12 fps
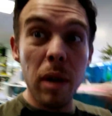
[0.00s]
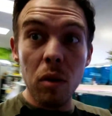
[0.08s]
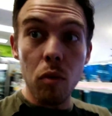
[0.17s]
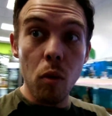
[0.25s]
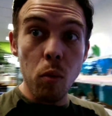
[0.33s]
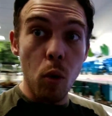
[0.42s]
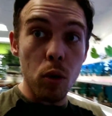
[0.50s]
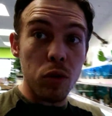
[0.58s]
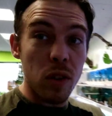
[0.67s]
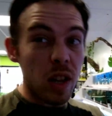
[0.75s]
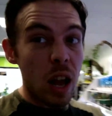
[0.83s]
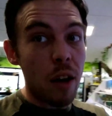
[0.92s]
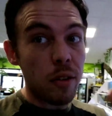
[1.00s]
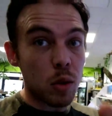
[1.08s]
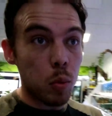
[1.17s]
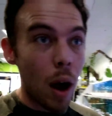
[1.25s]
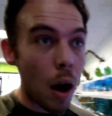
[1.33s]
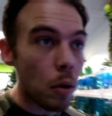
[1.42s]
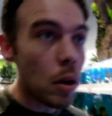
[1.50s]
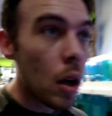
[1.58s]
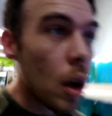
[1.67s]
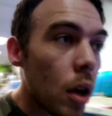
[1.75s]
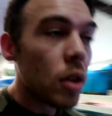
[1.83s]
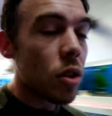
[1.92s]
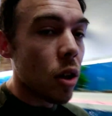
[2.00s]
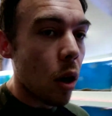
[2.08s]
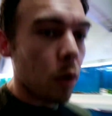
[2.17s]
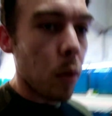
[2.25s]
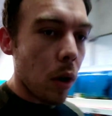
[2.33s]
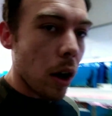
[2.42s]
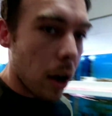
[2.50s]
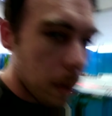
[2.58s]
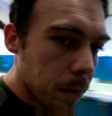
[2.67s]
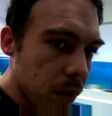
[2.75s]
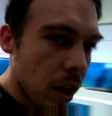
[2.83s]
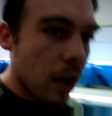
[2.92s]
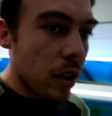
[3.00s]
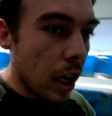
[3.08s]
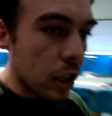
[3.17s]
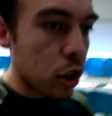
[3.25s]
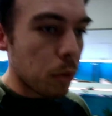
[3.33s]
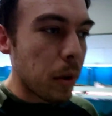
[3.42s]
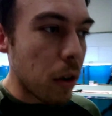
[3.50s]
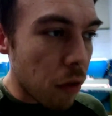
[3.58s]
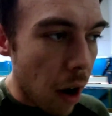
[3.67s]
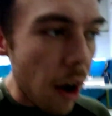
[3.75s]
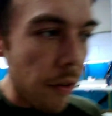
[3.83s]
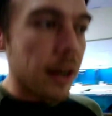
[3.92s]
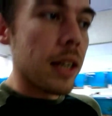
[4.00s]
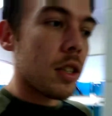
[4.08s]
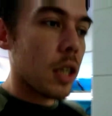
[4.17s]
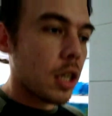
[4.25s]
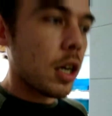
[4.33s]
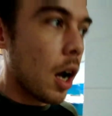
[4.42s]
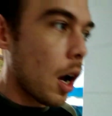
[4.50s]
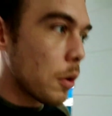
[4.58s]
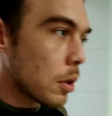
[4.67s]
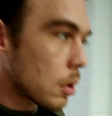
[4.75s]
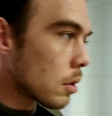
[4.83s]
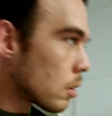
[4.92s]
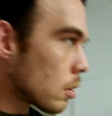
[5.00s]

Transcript: mineral water in there as well, so they should be raring to go.